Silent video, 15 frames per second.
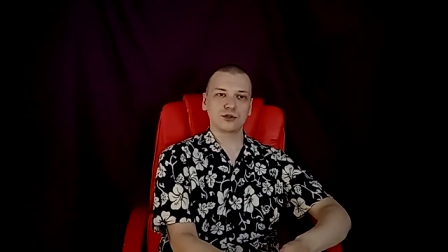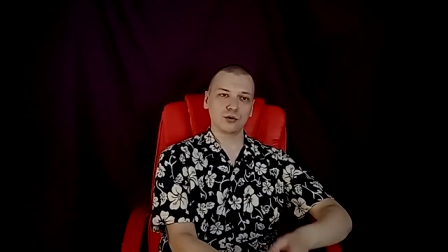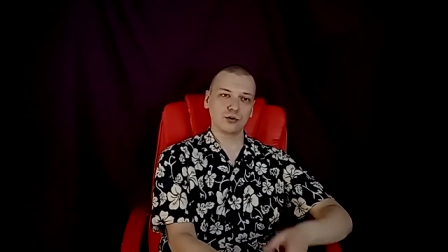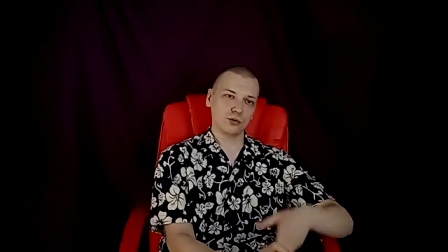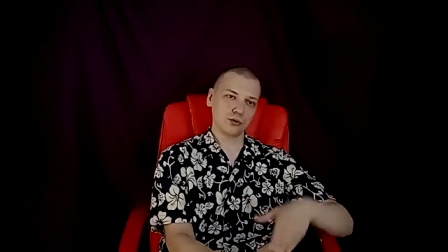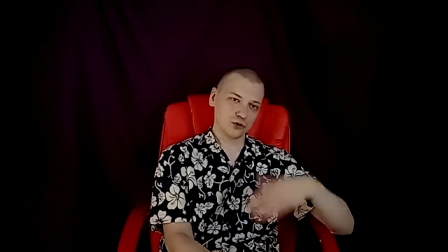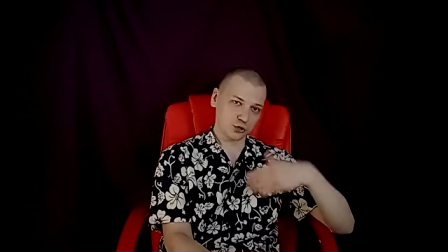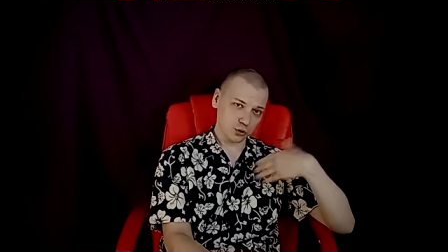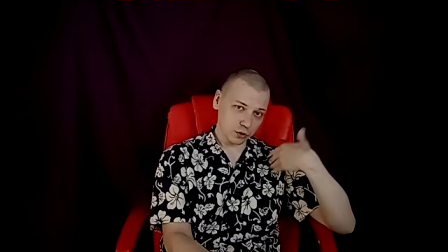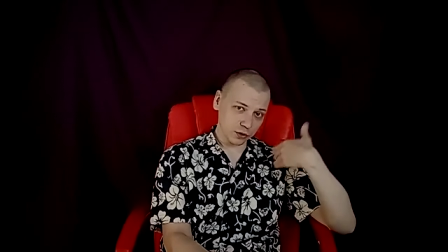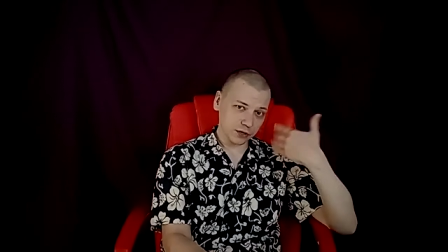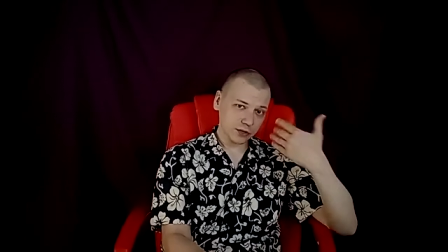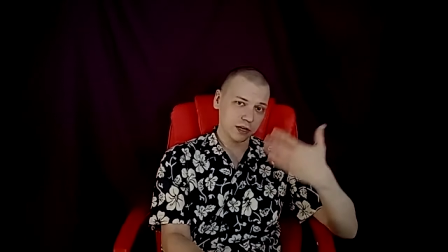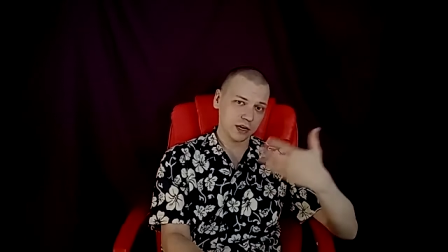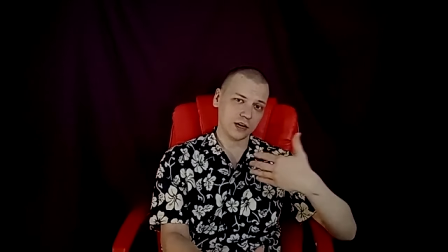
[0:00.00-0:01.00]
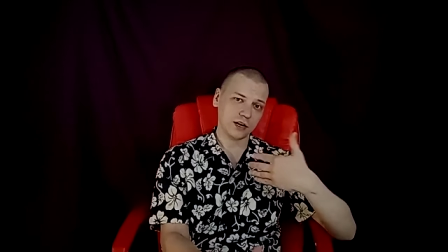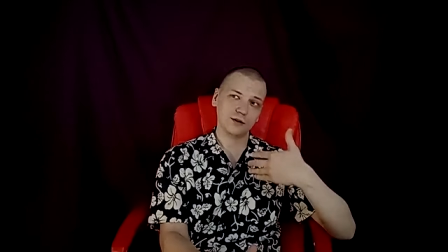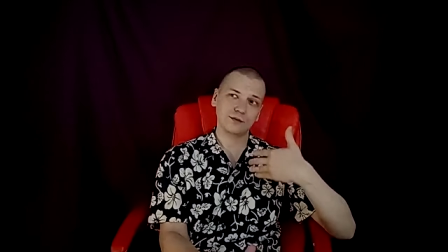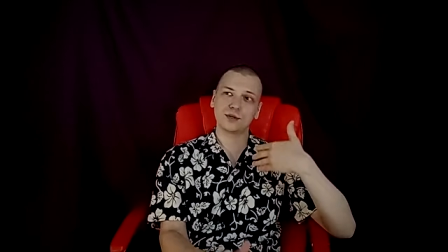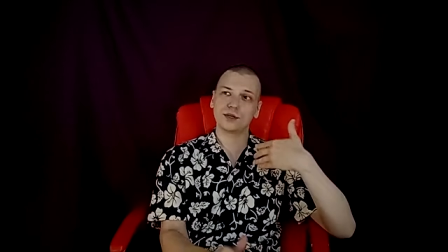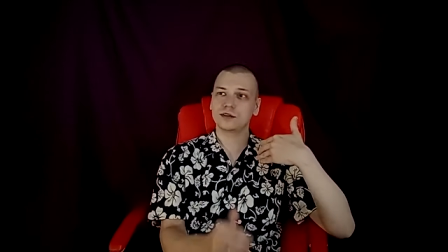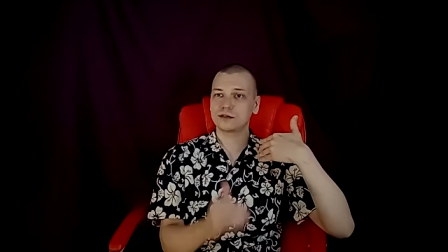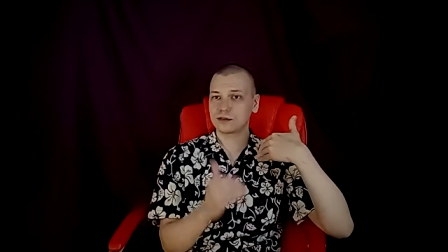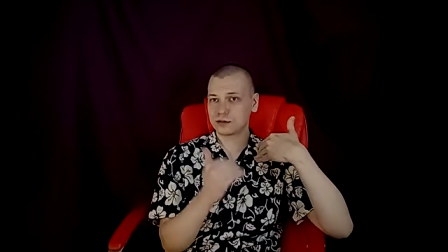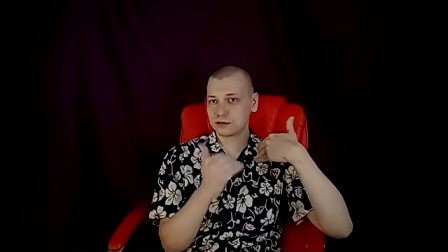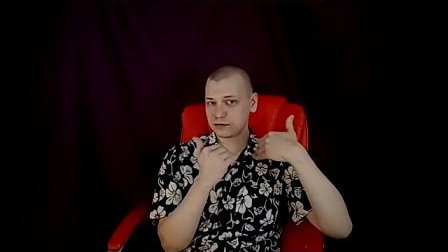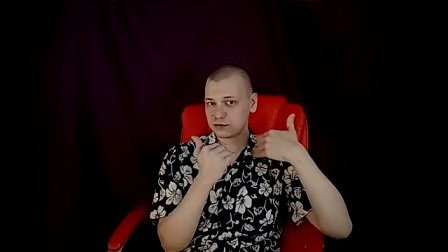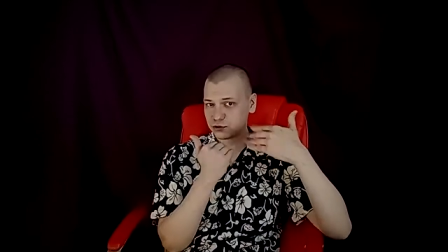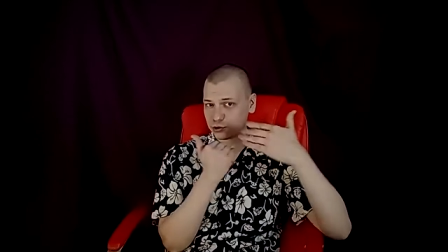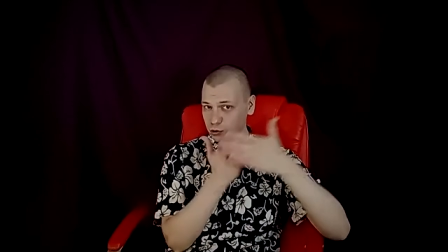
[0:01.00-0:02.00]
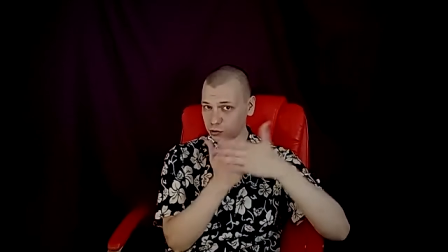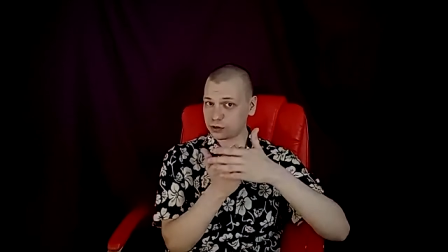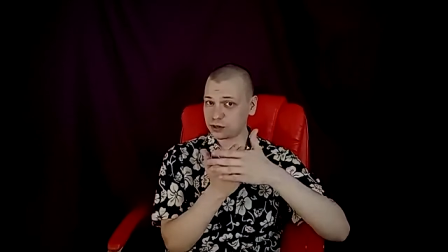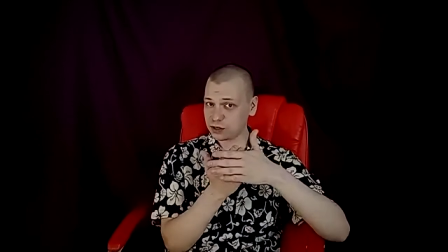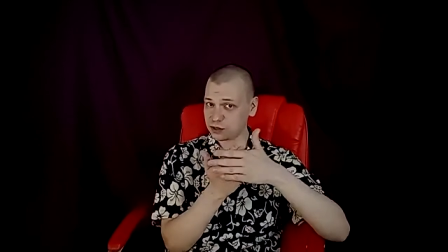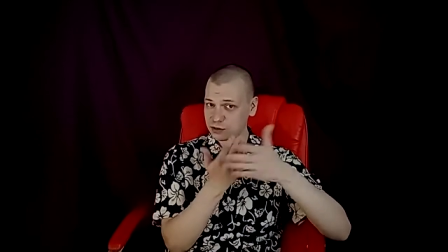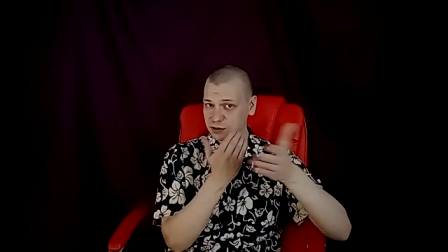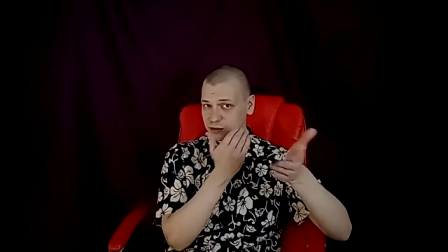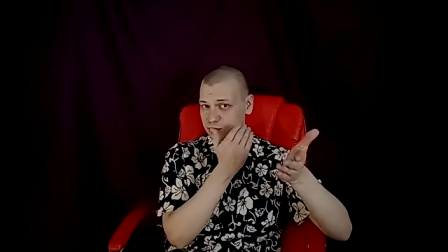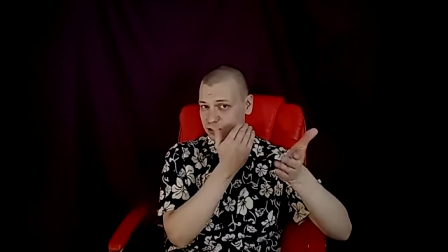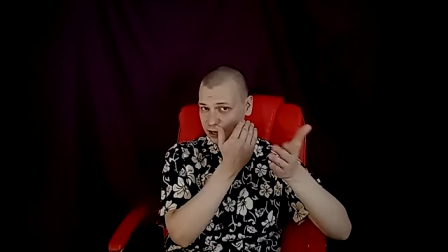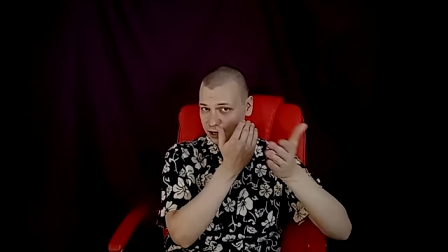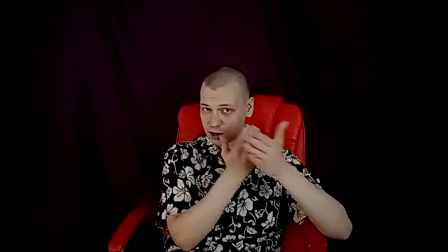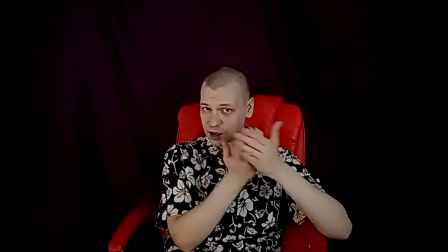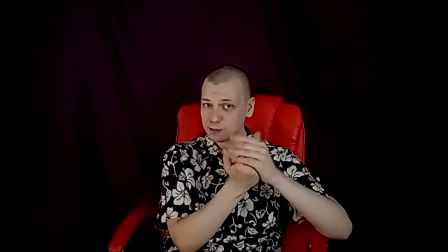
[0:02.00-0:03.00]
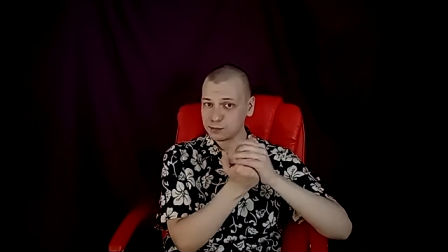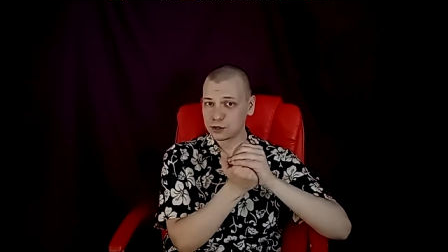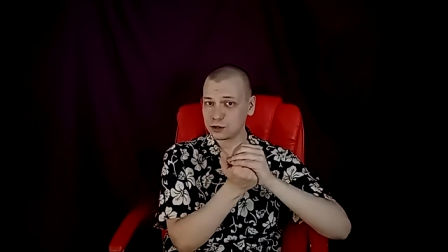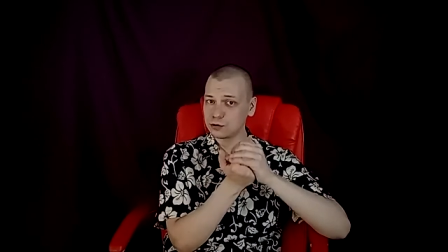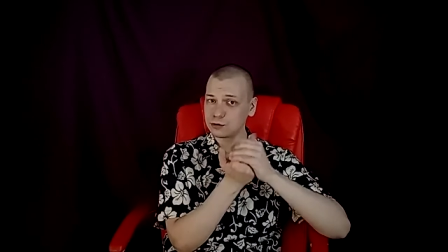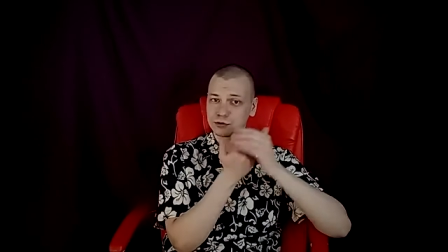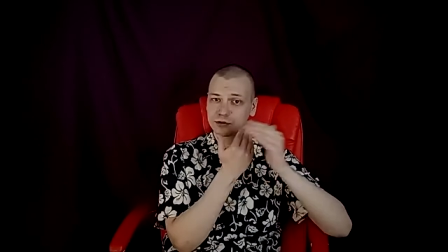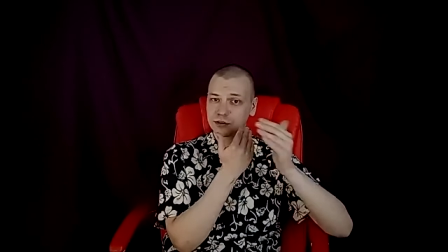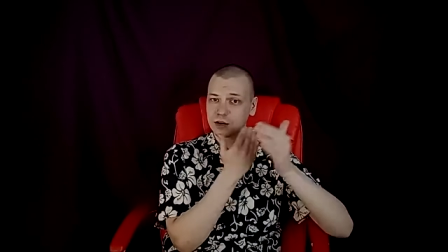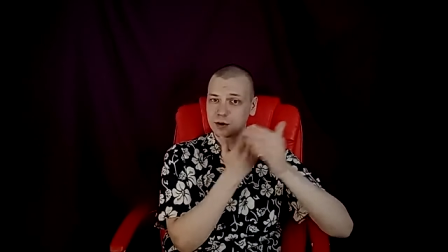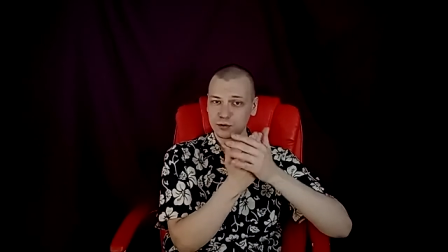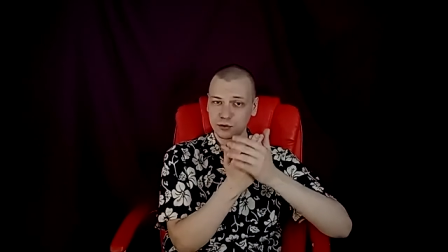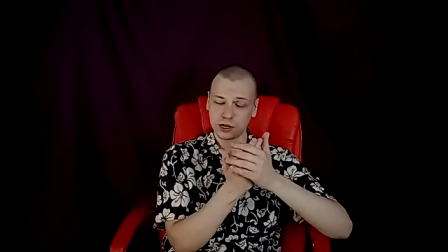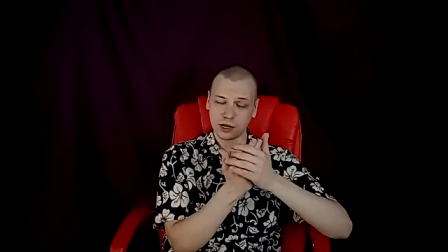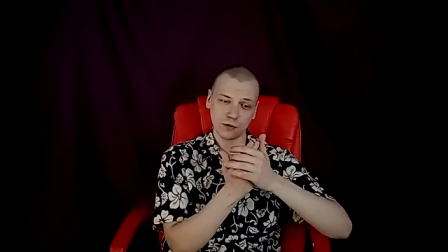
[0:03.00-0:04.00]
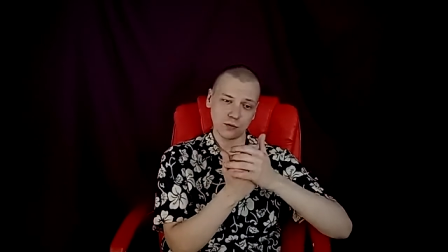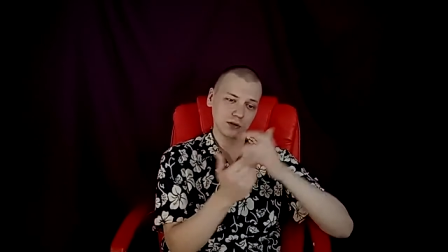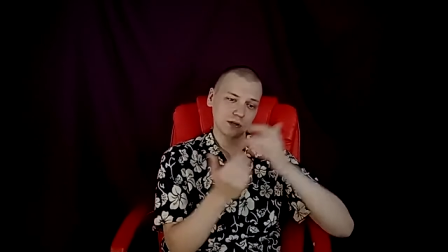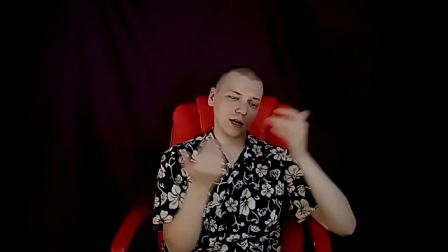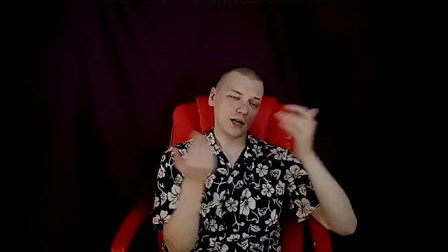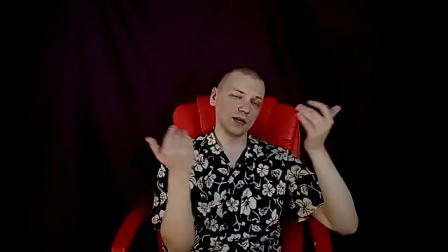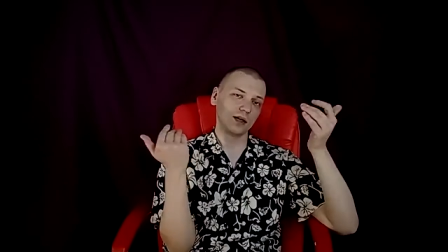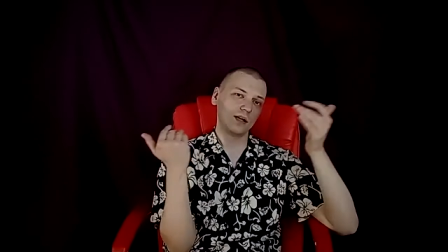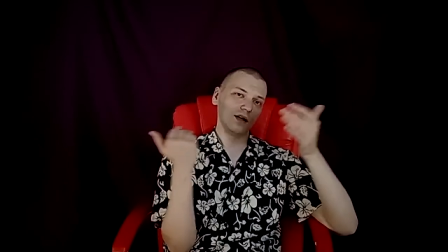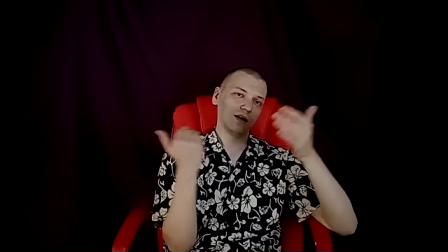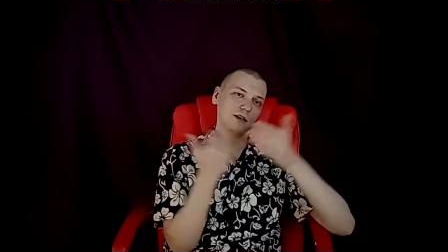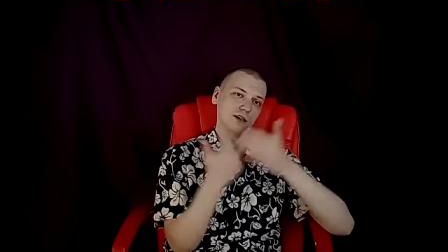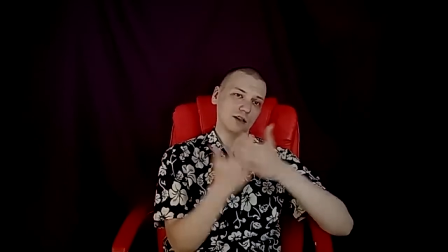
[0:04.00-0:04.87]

So shorter hair means short distance, like come closer, I'm okay with that.